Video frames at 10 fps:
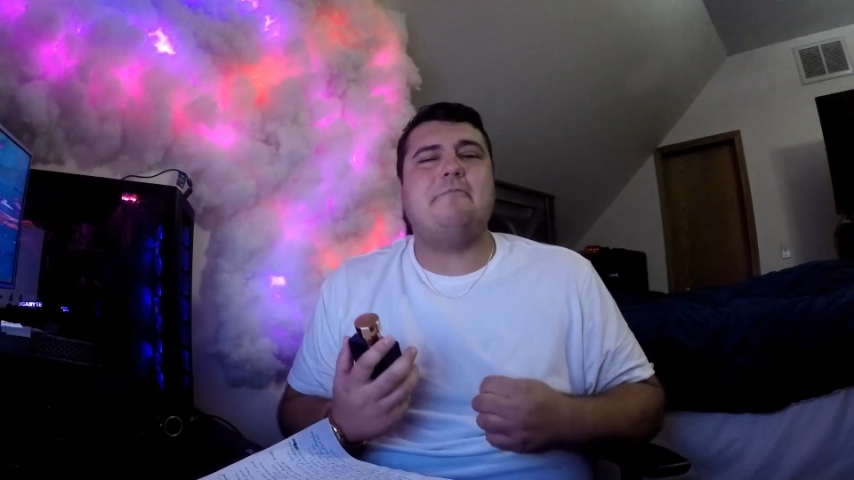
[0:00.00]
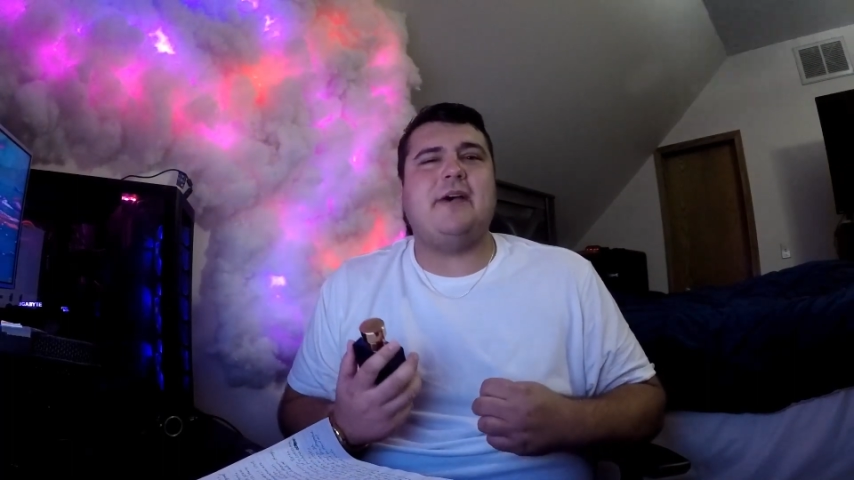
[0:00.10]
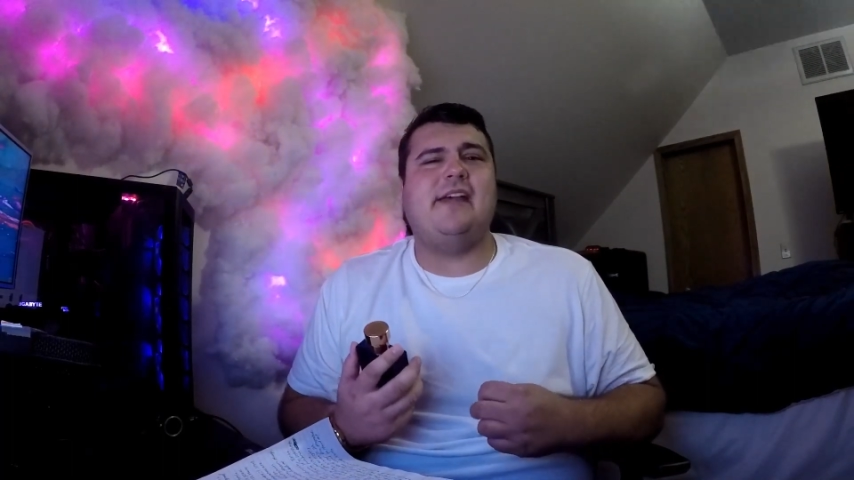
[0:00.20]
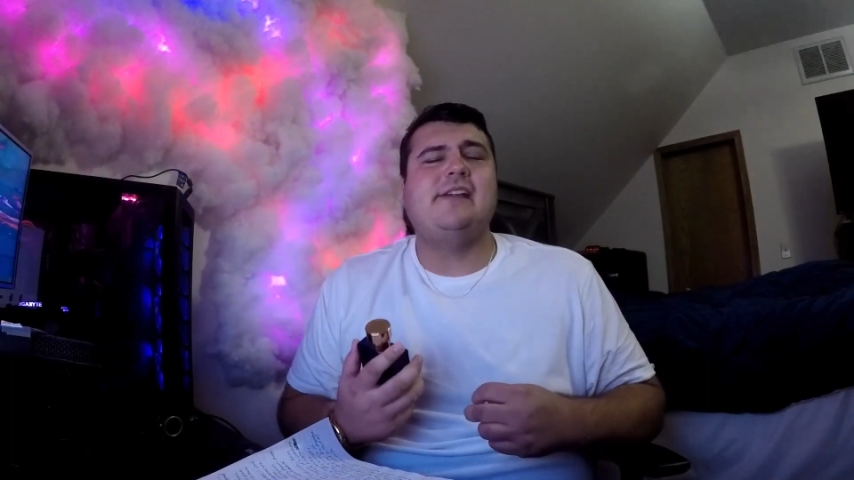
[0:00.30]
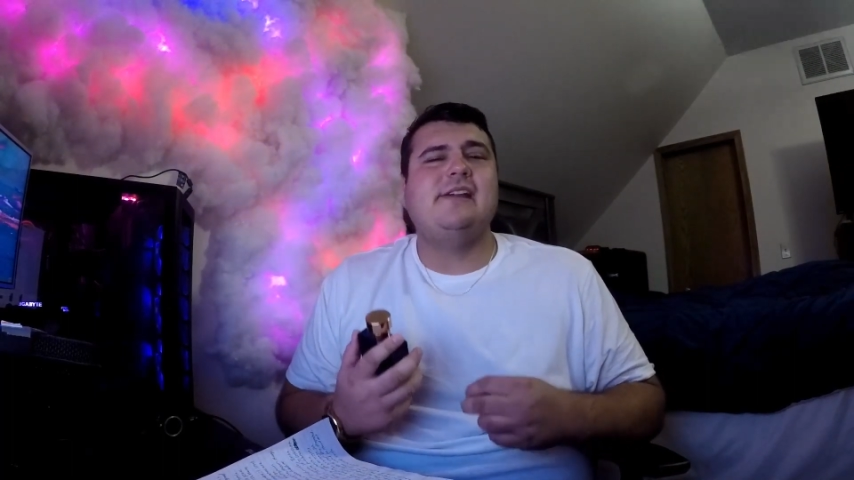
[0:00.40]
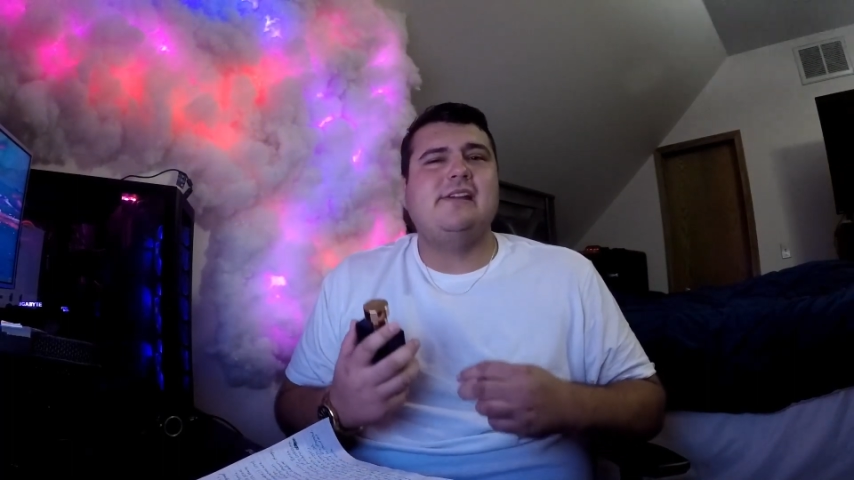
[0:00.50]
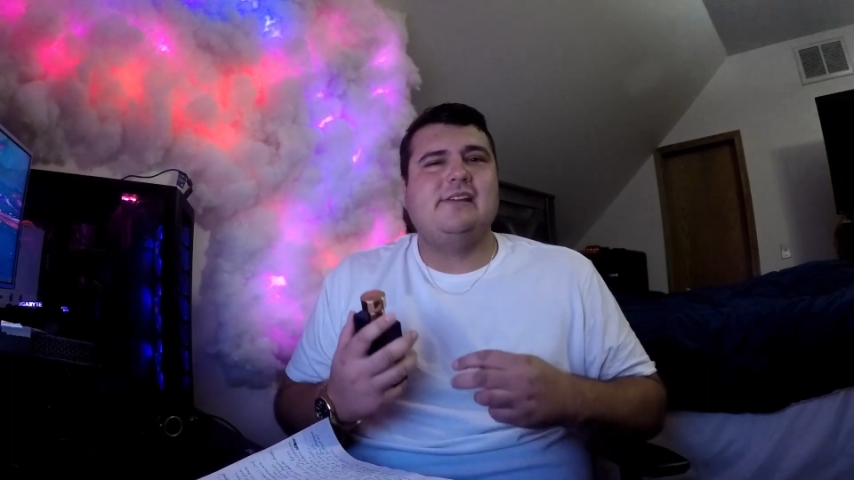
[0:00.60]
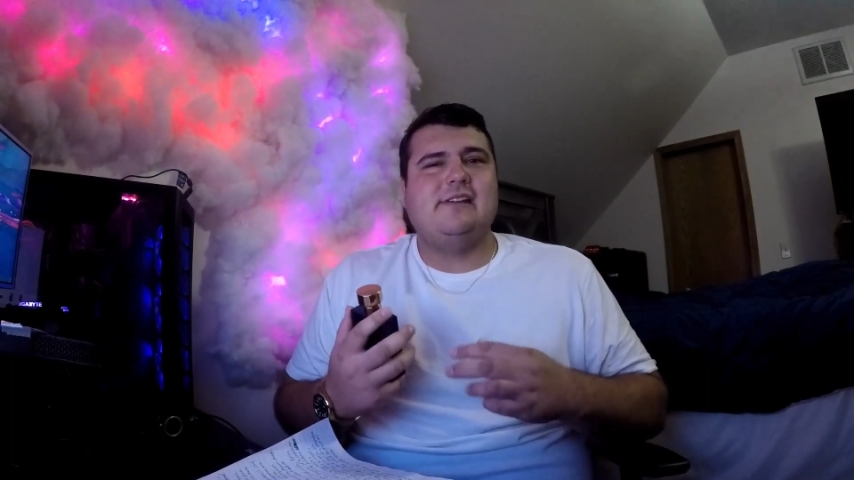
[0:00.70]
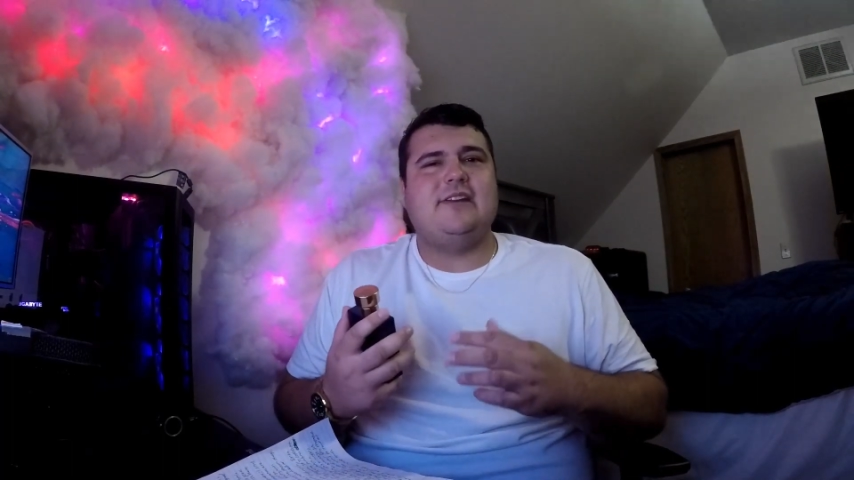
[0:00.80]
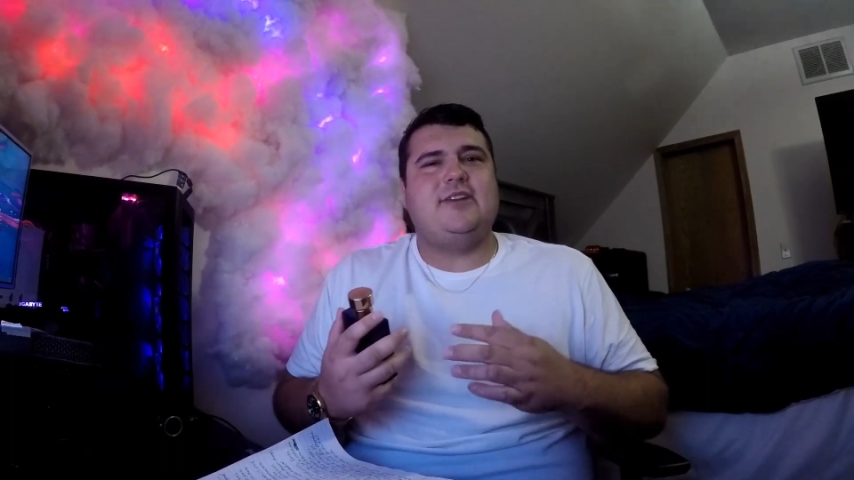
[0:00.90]
but
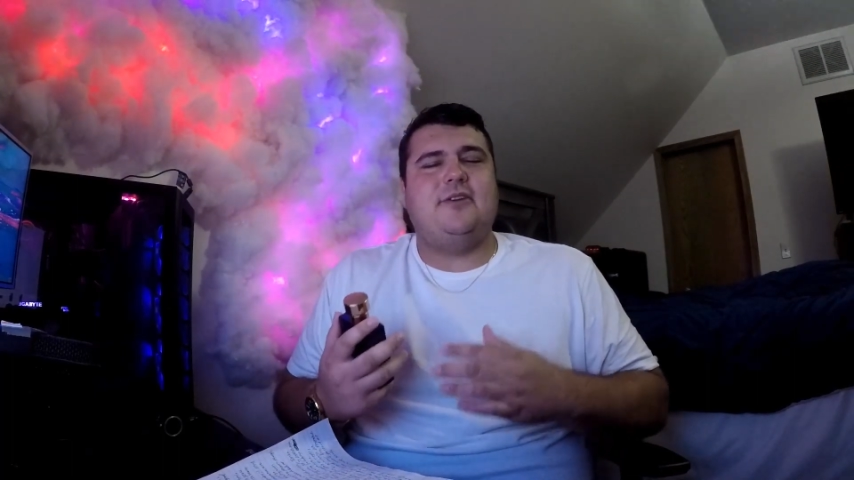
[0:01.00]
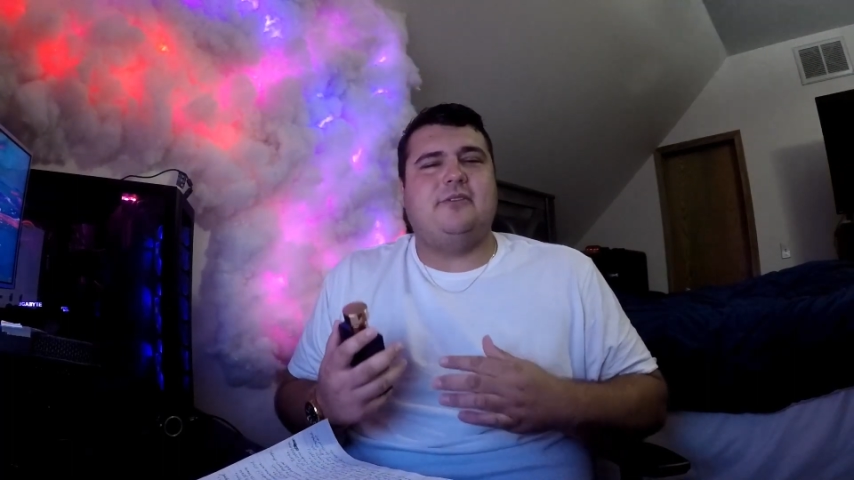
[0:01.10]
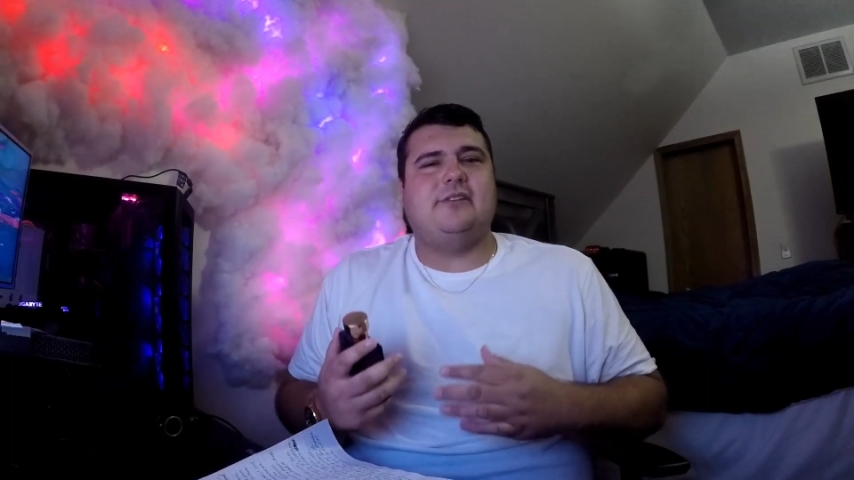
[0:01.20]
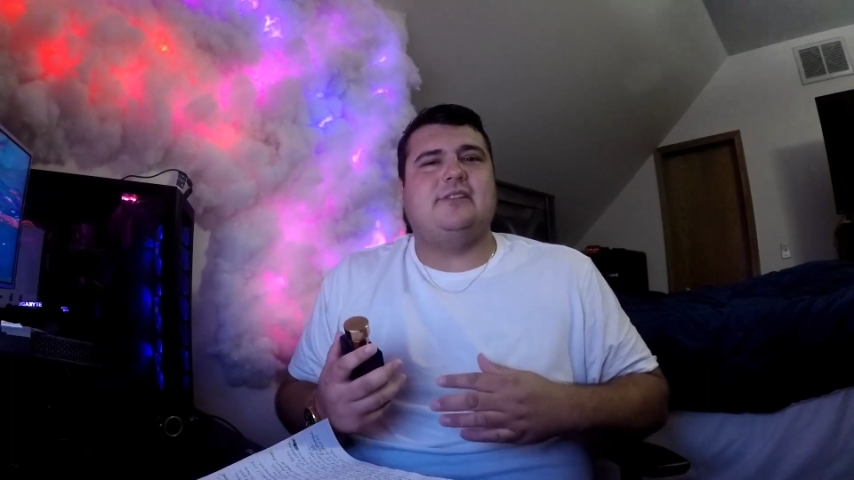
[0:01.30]
you know,